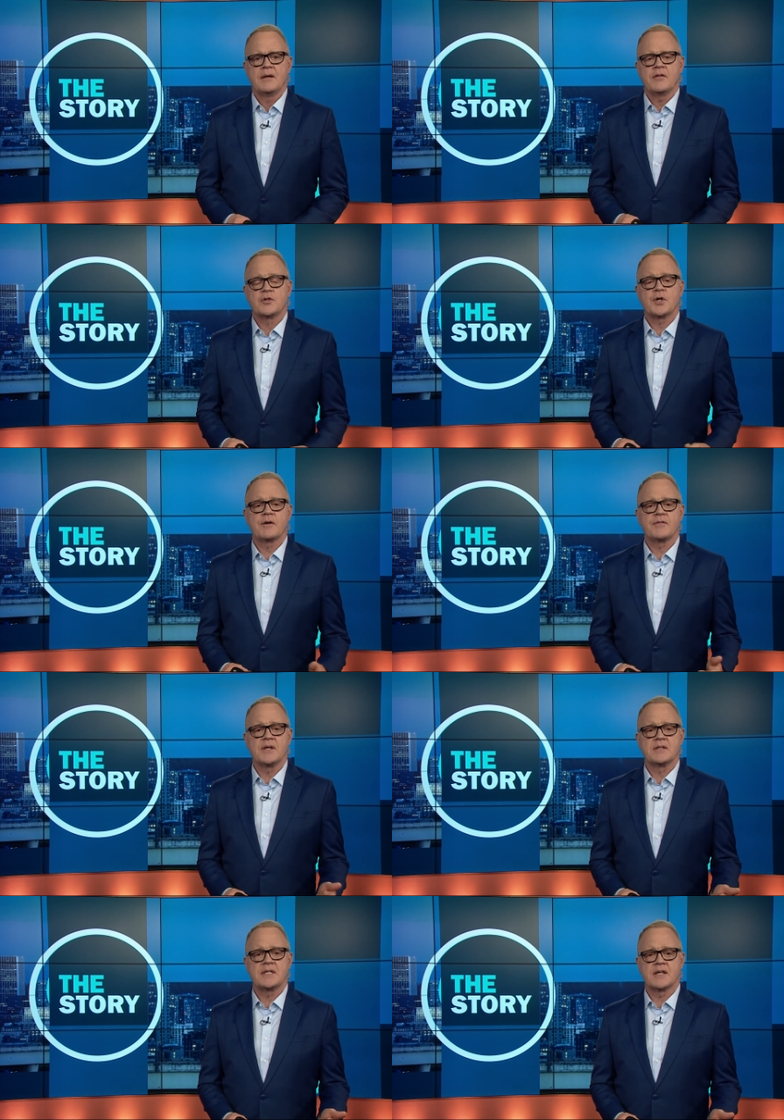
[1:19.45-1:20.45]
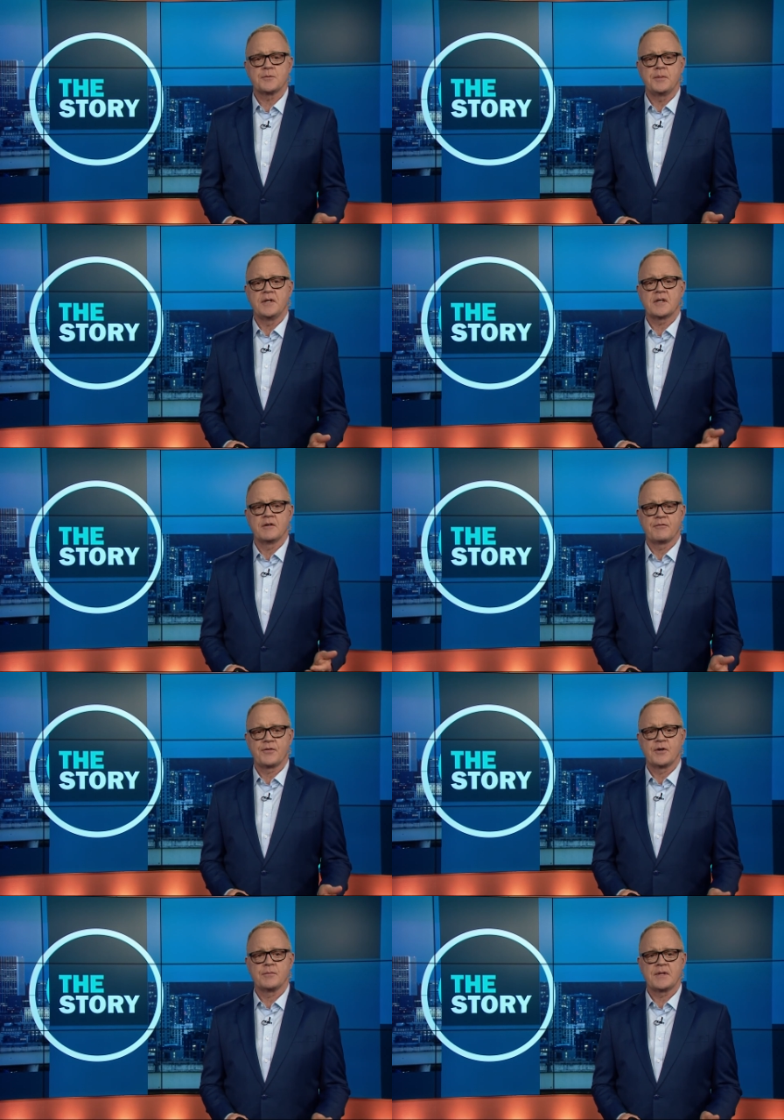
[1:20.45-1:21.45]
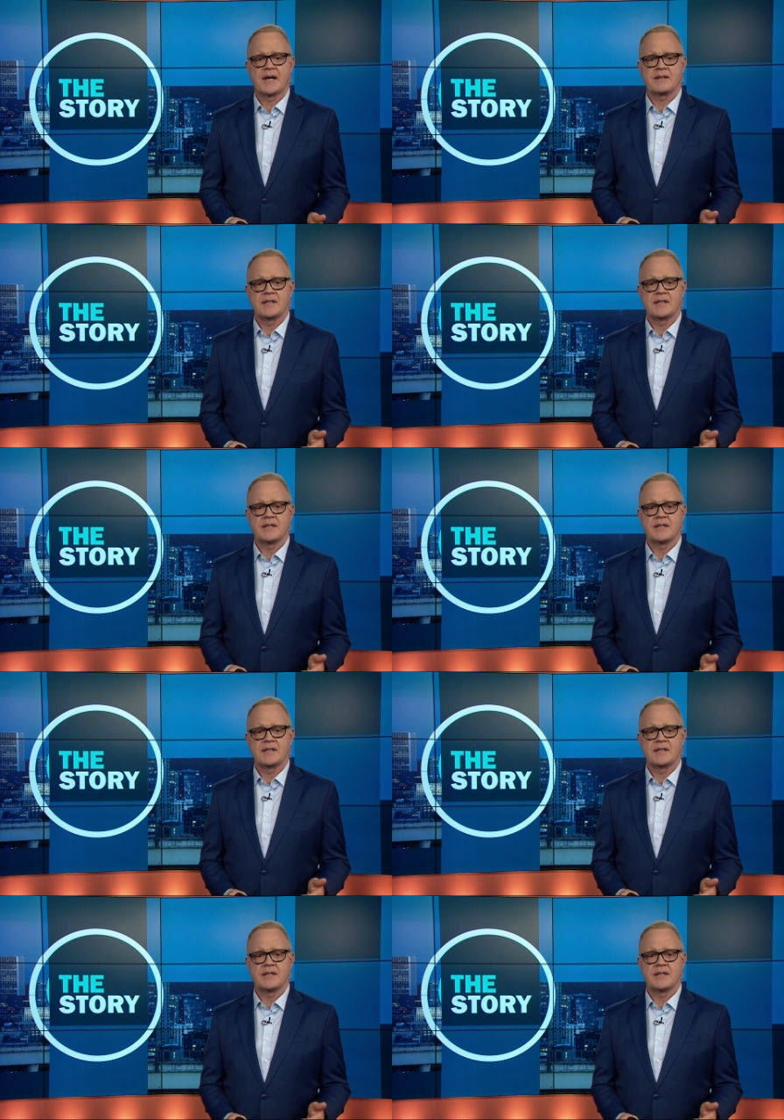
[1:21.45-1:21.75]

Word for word: The chair of the NTSB confirmed that